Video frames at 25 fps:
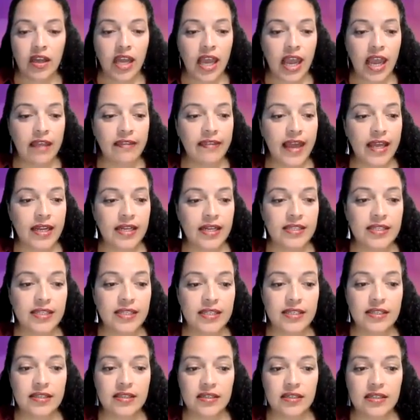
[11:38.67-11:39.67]
And that
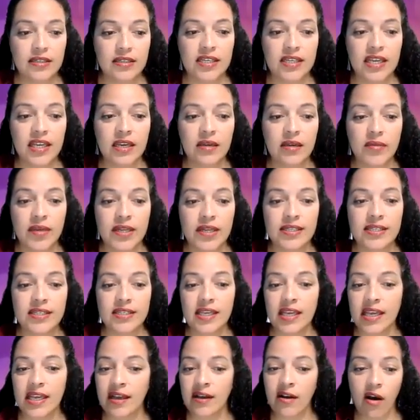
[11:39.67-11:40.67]
assists the team in
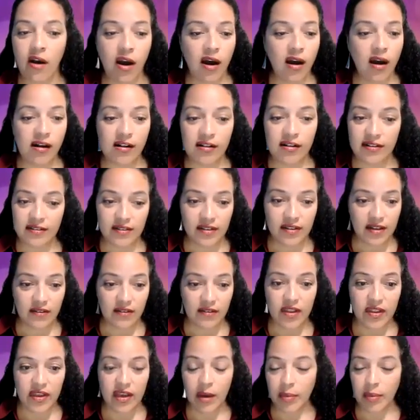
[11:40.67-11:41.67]
seeing all
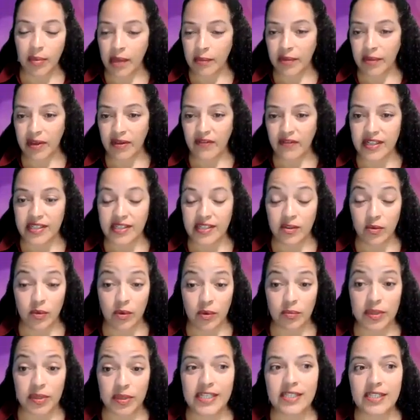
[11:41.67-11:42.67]
of the upcoming events in
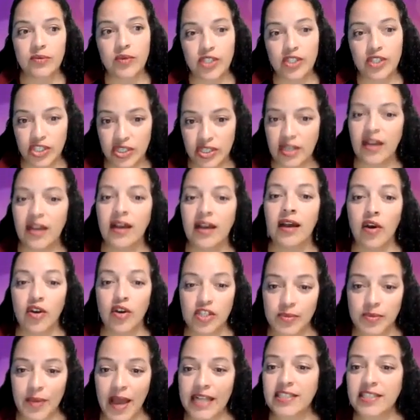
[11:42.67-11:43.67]
one place, which
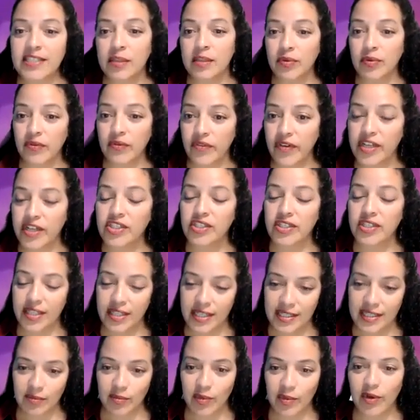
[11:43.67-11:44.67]
goes back to the professionalism.